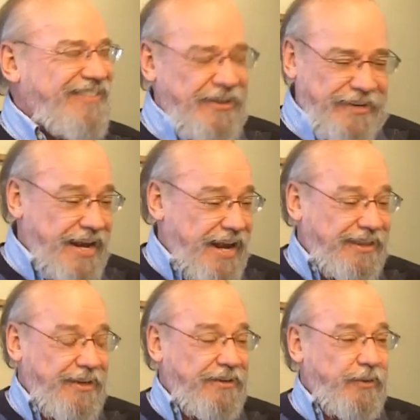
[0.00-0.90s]
we even
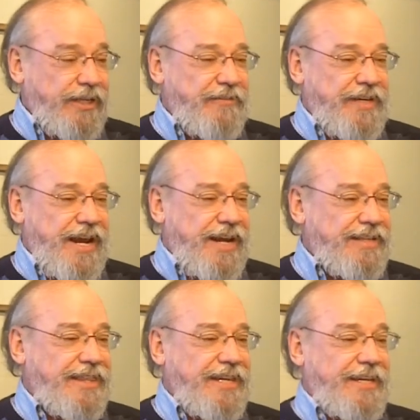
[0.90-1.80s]
had
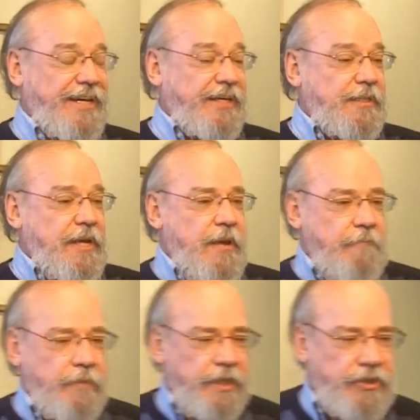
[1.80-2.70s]
the
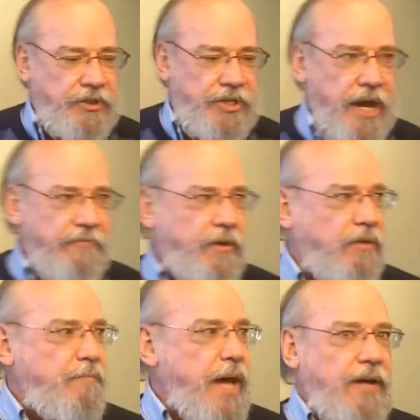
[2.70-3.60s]
Devil